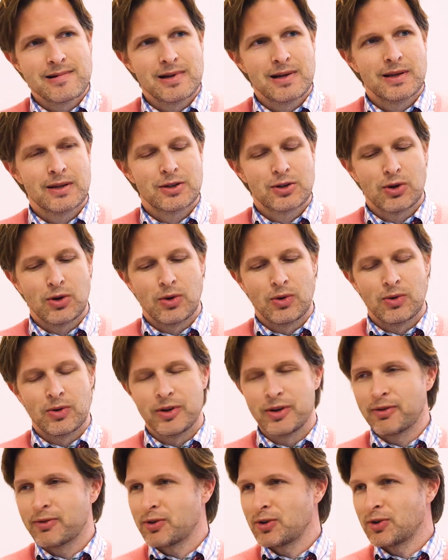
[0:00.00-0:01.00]
So
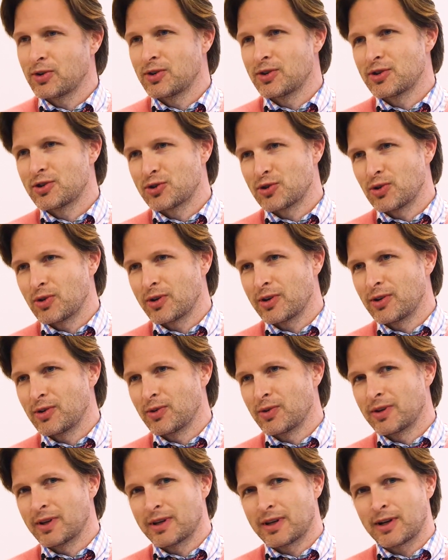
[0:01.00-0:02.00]
you never heard this joke? You
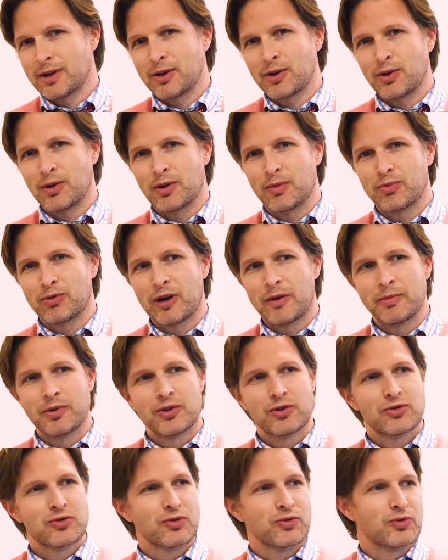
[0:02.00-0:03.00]
know, the Prime
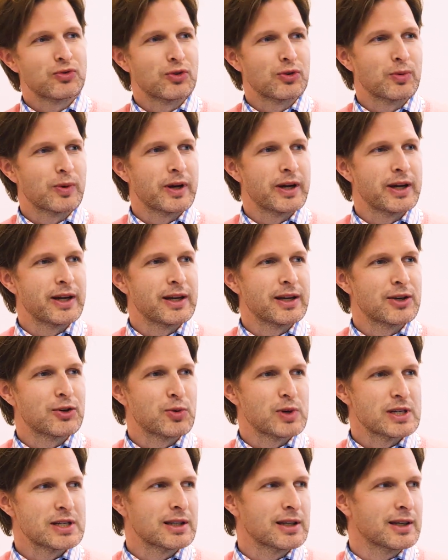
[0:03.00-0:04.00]
Minister of Norway,
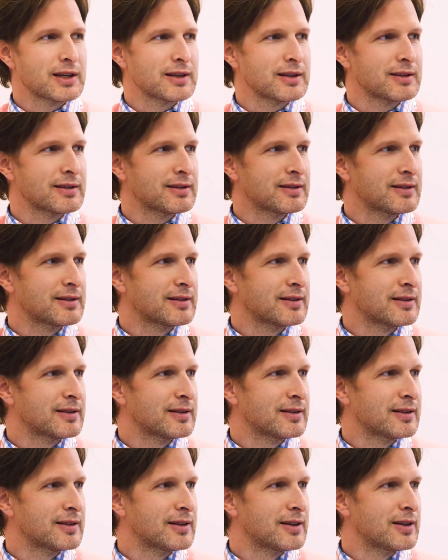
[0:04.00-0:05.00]
Quisling?
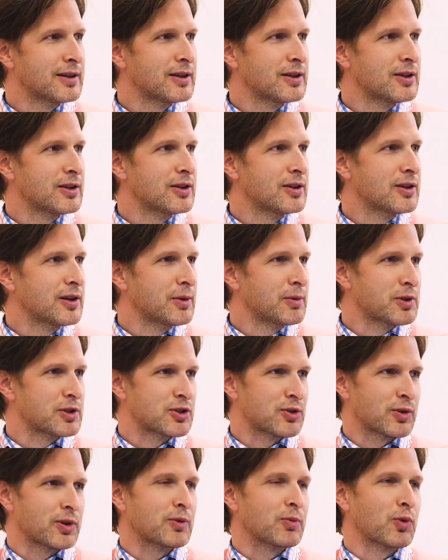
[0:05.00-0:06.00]
He was
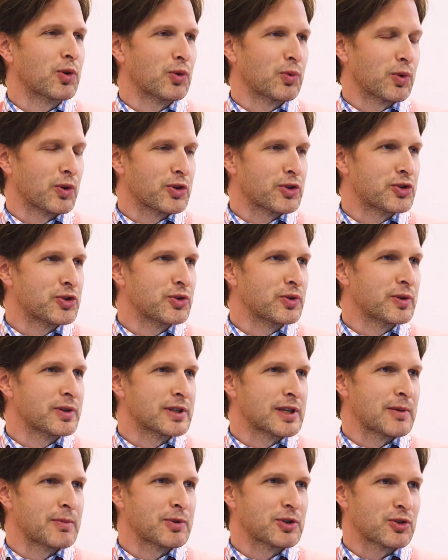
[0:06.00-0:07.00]
during World War II. His
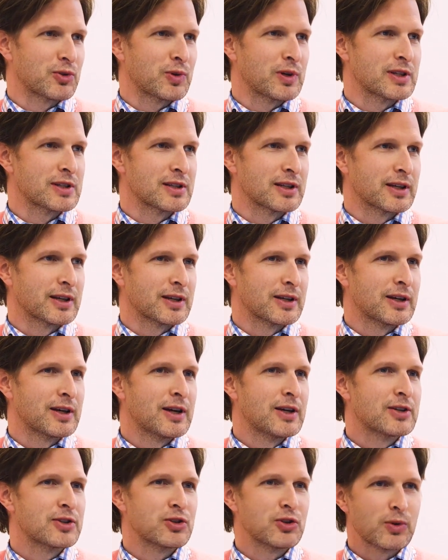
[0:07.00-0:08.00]
name was Quisling.
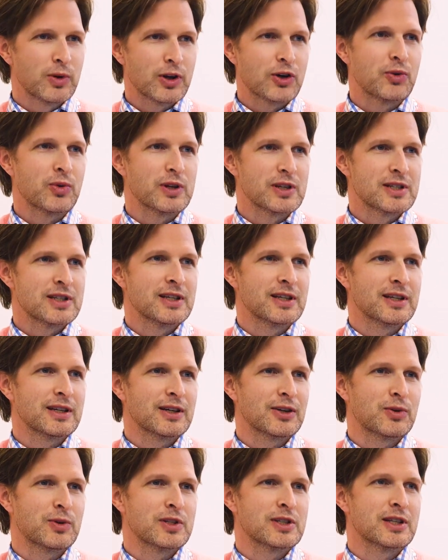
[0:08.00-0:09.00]
Do you know what a
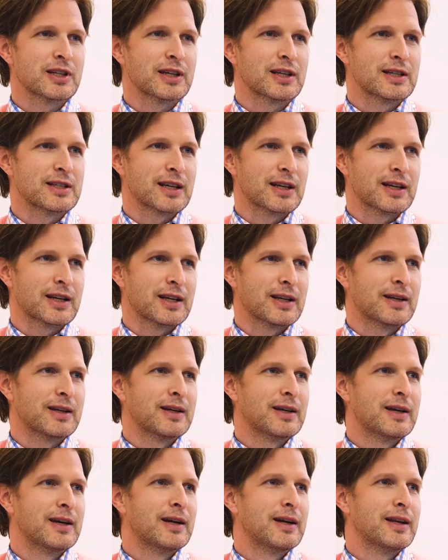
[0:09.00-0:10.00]
Quisling? Quisling is like
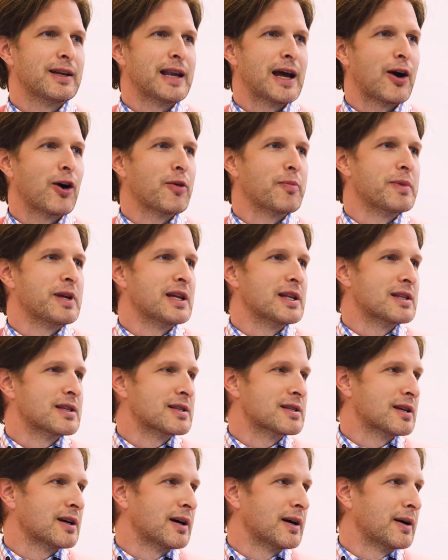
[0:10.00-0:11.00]
now it
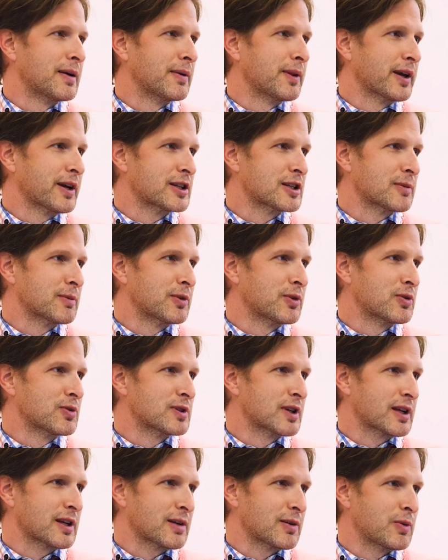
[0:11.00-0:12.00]
means like someone who's
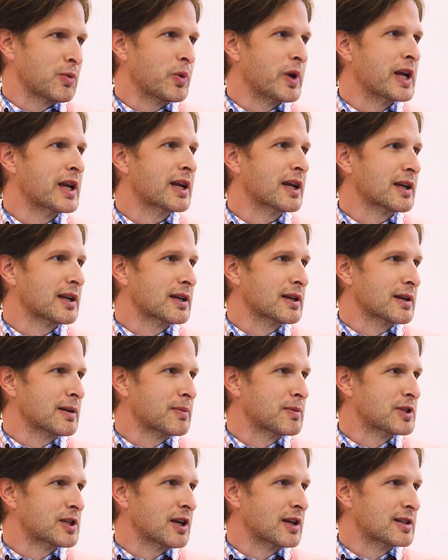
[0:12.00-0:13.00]
like weak and a
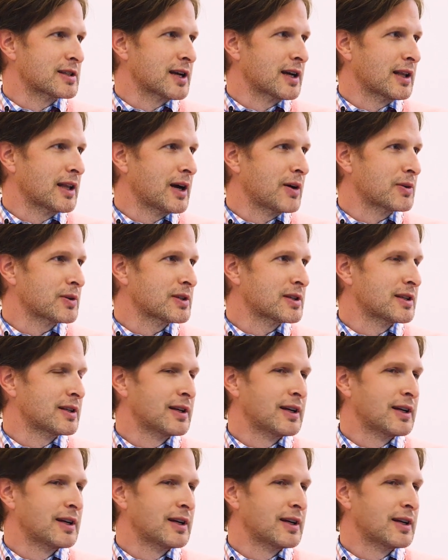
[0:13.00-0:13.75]
sellout.